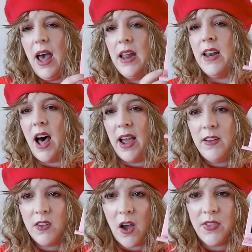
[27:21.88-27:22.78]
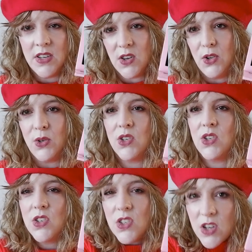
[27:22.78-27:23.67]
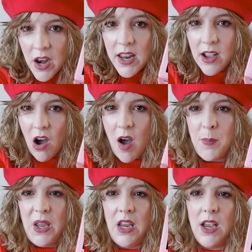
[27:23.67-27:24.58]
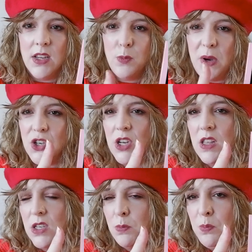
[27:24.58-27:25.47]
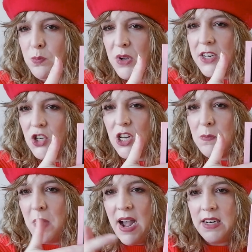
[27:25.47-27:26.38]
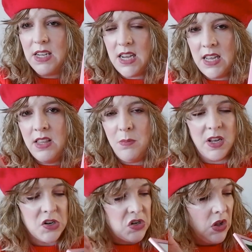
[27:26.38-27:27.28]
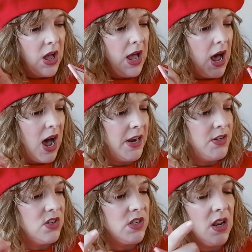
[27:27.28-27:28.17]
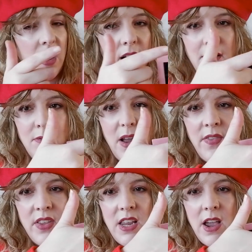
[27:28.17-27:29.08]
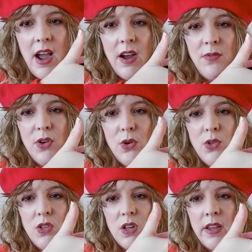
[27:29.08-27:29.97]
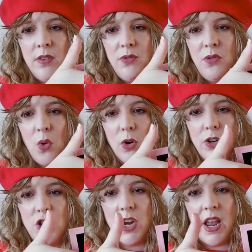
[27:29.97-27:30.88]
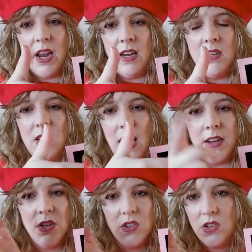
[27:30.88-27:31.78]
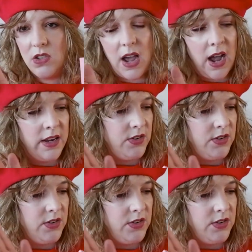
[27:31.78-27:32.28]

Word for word: and I thought this looked stunning on me, especially this peachy matte in the middle. I just love, and then you have those like 4 shades. I just